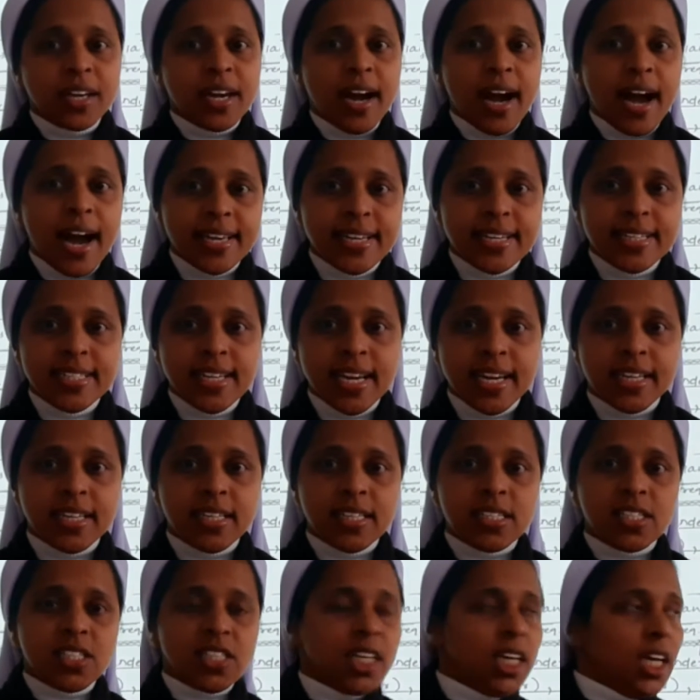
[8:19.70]
higher
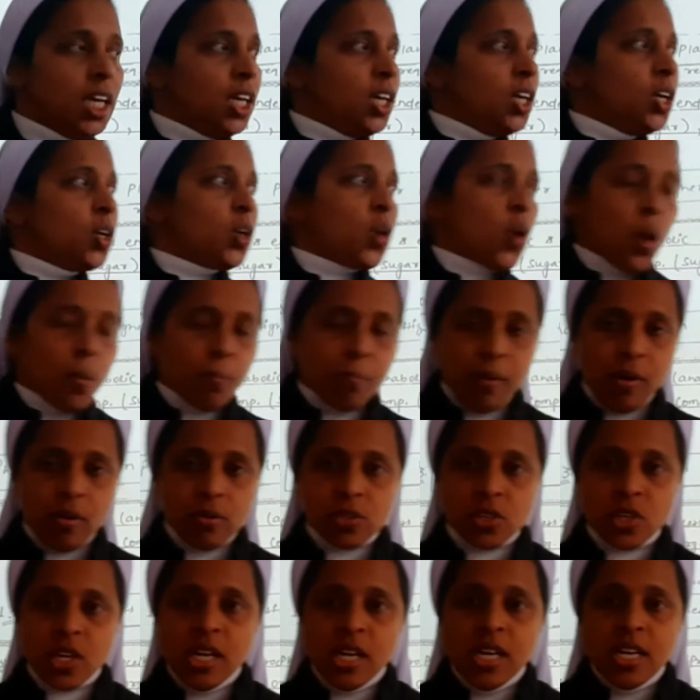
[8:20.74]
energy
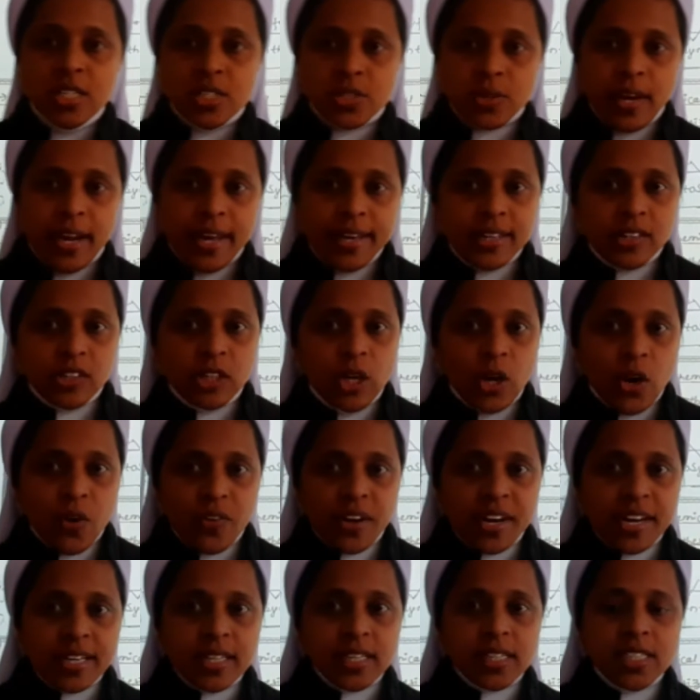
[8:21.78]
compound. So
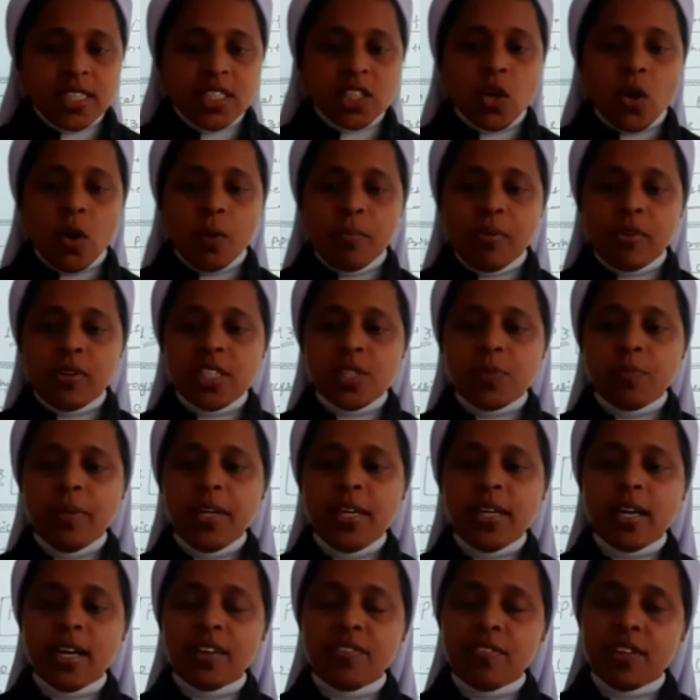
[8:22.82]
lower energy compound is
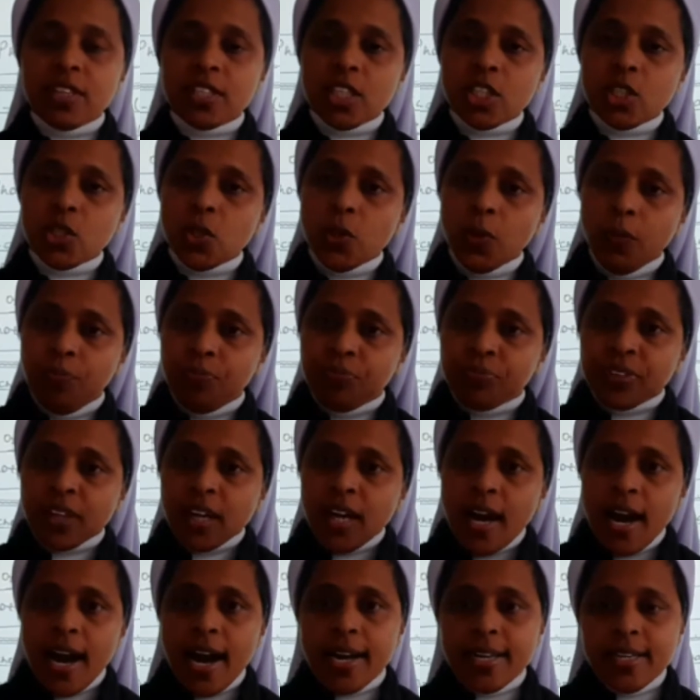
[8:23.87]
being converted
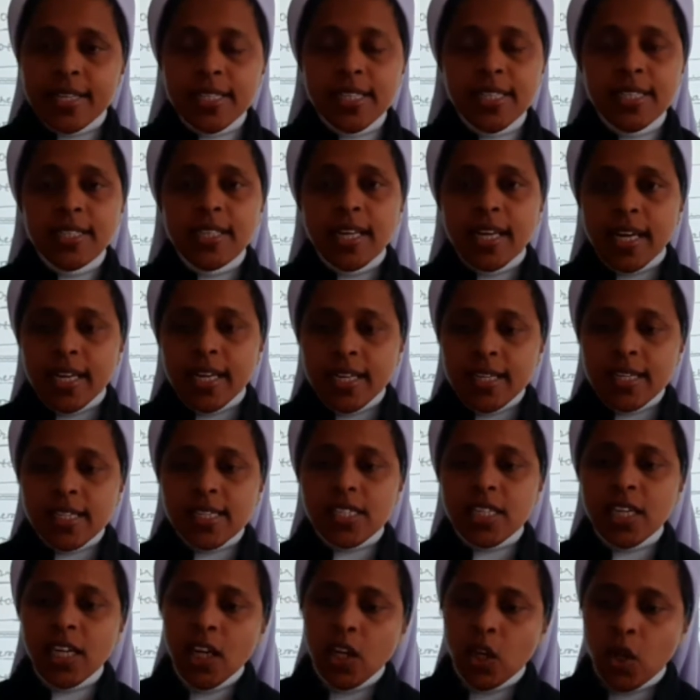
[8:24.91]
to higher
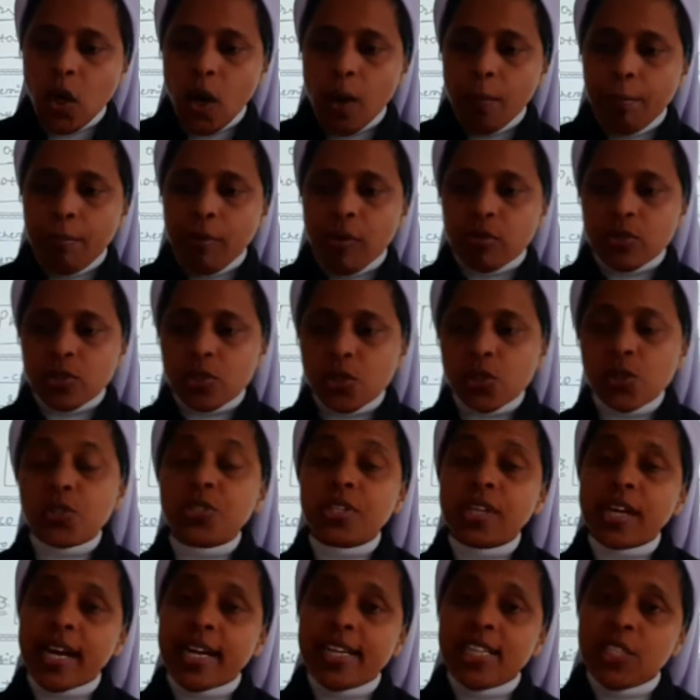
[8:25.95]
energy compound.
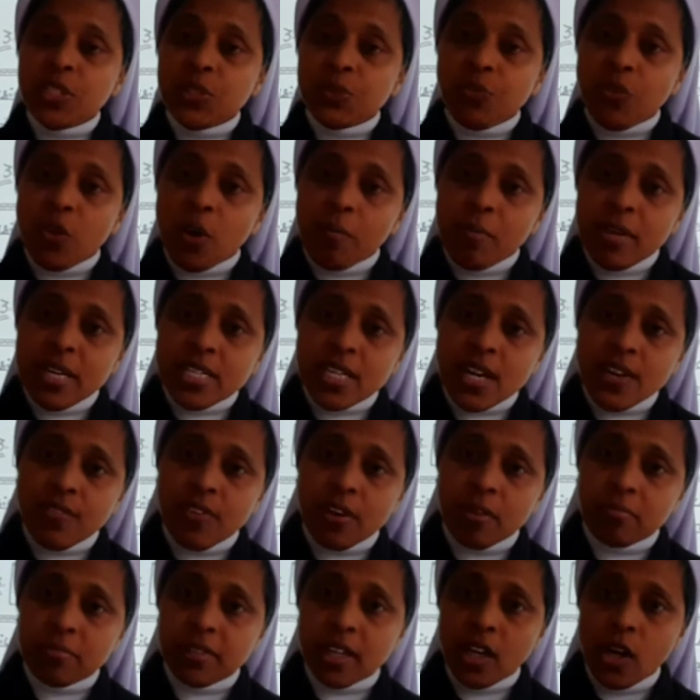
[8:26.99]
So transformation
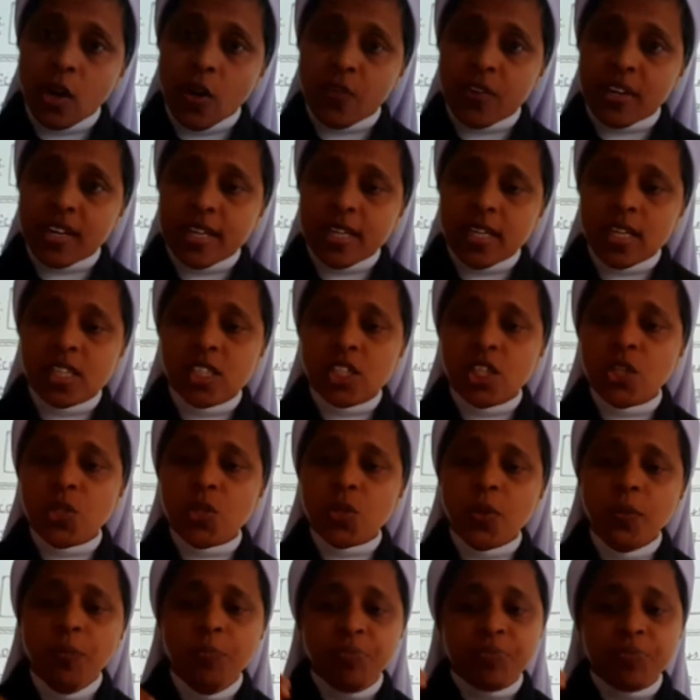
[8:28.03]
from the lower energy
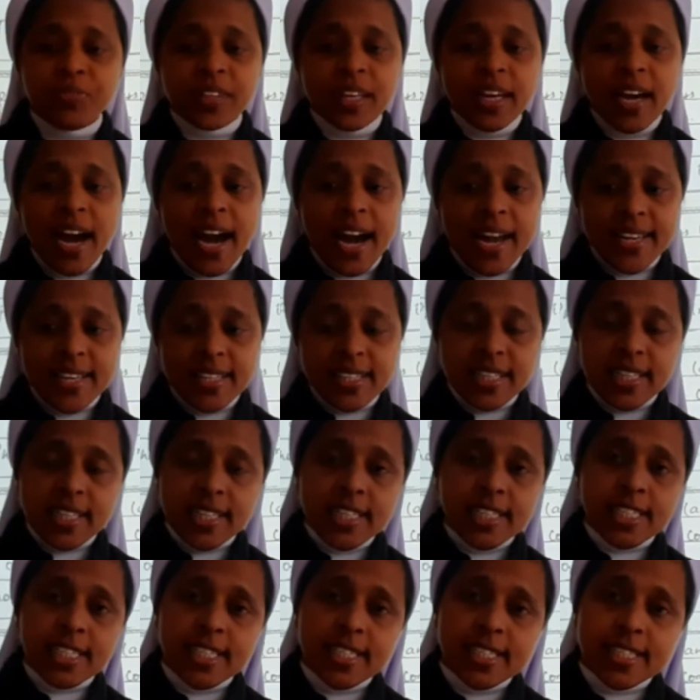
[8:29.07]
to higher
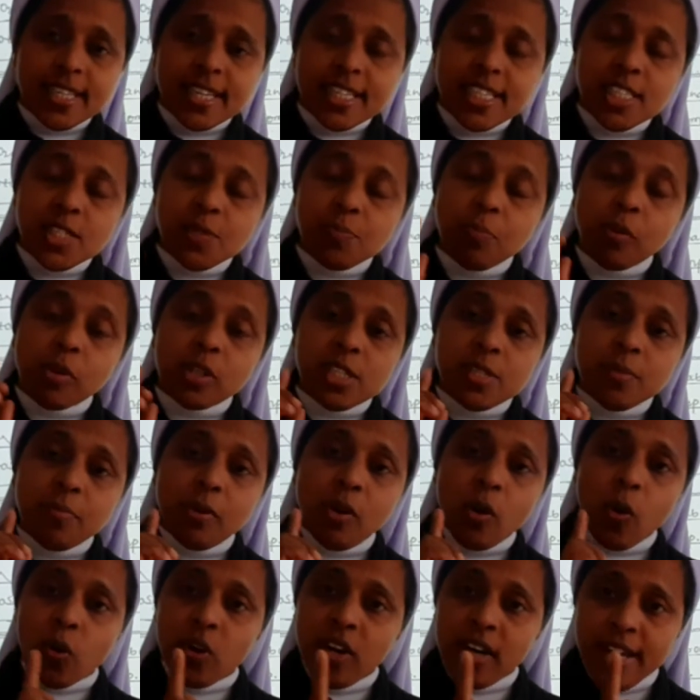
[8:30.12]
energy, that is
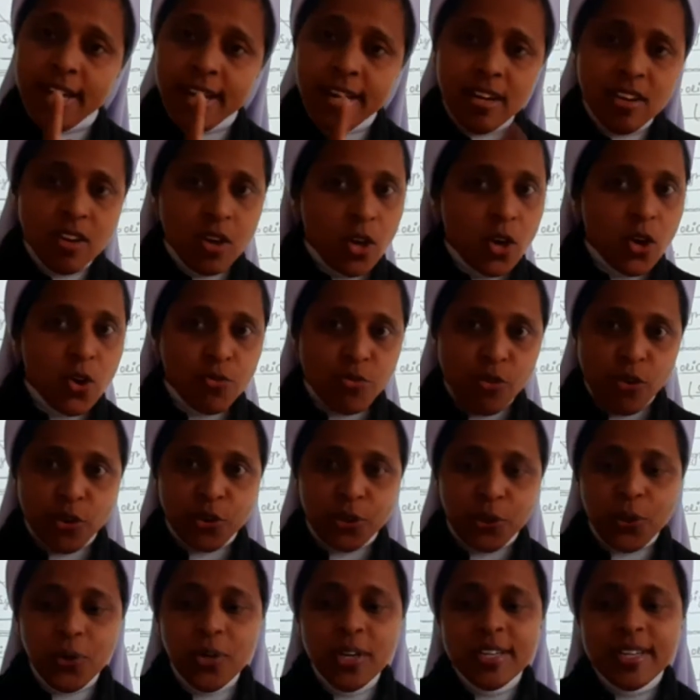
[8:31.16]
possible only in
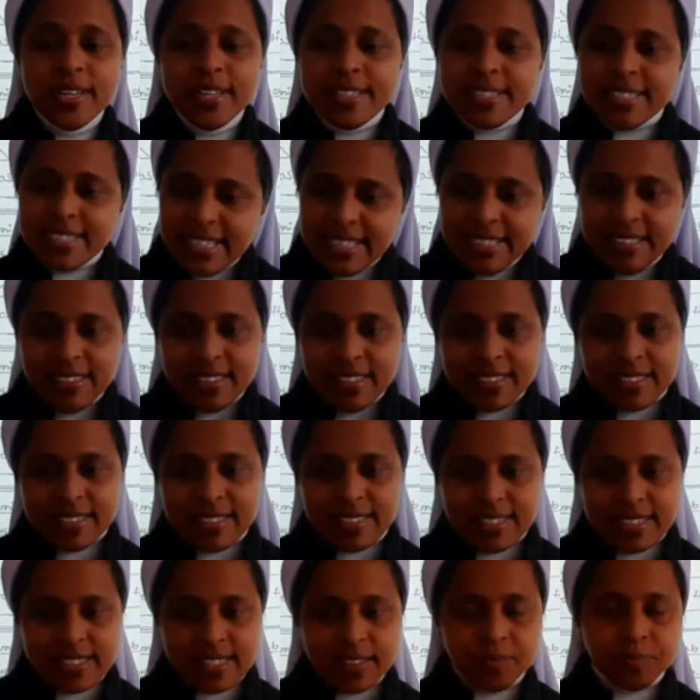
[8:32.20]

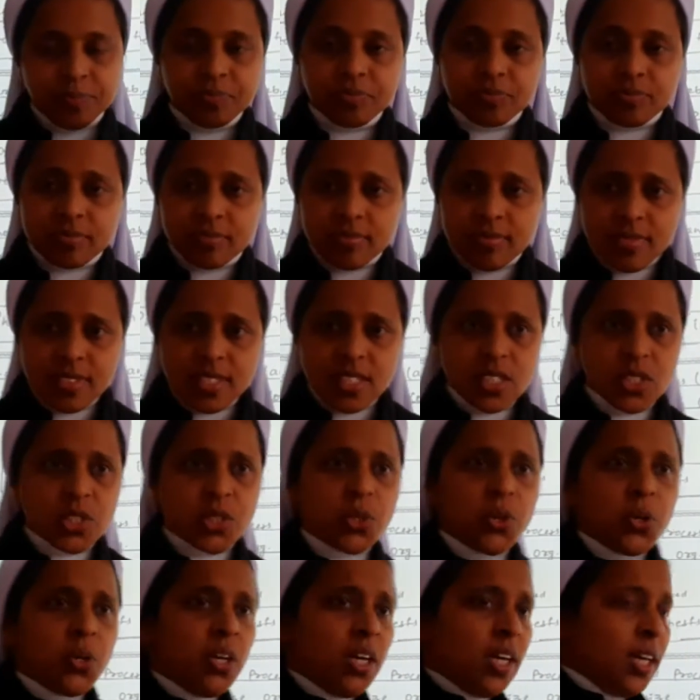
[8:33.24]
photosynthesis.
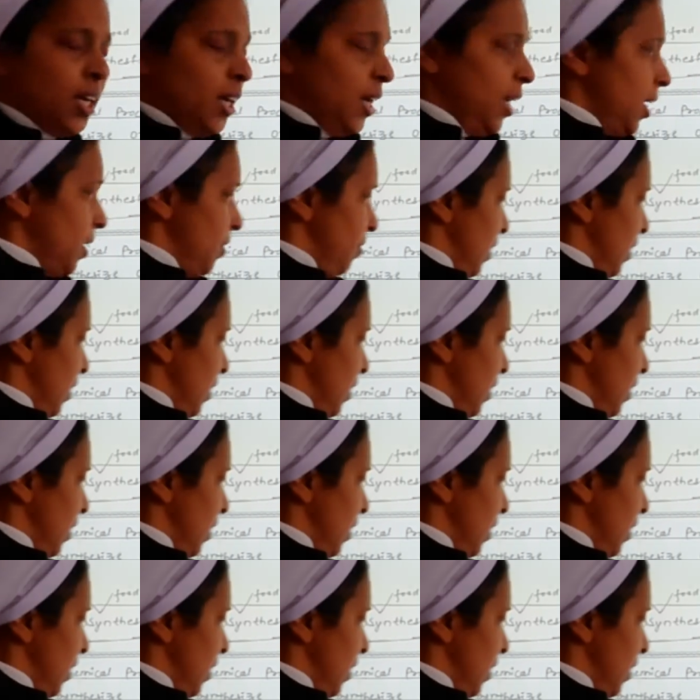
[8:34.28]
So here